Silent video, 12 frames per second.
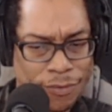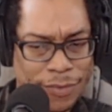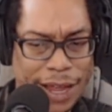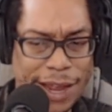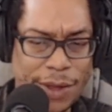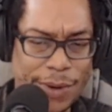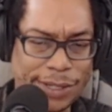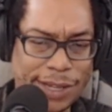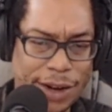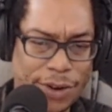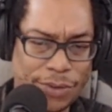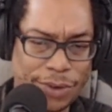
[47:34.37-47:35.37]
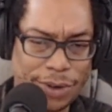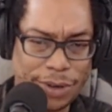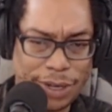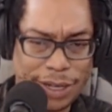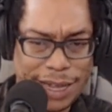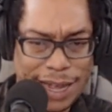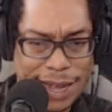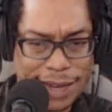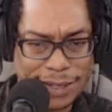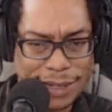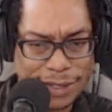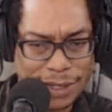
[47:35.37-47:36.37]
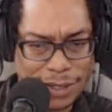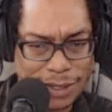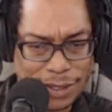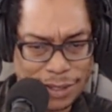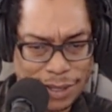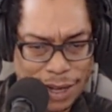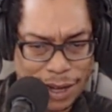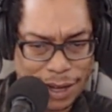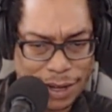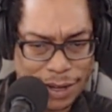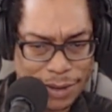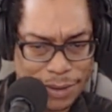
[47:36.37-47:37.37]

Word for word: Anyways, I don't, yeah, it doesn't say.